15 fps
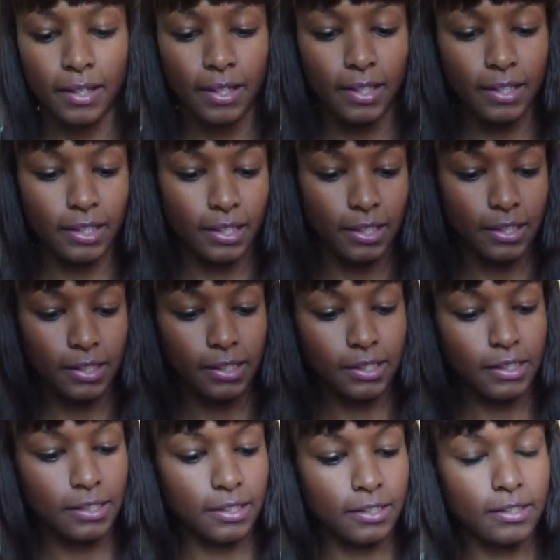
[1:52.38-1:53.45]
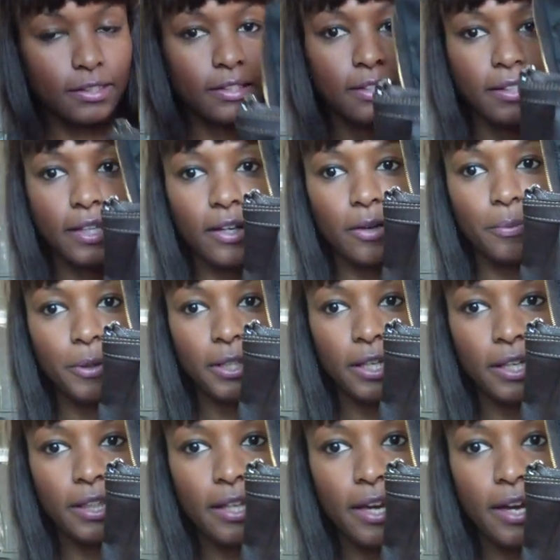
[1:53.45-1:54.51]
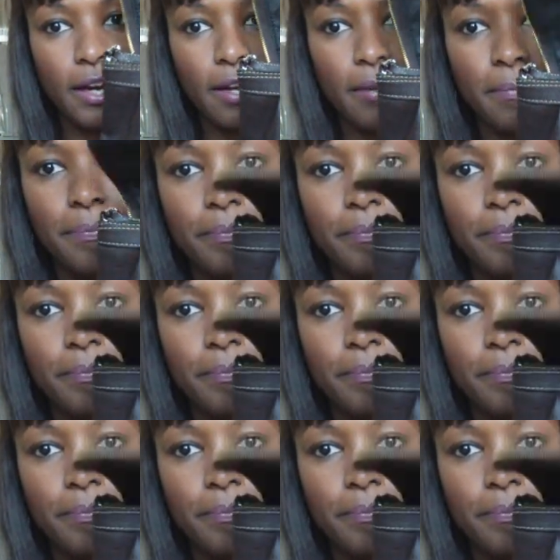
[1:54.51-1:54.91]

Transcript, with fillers: And these, they open like that.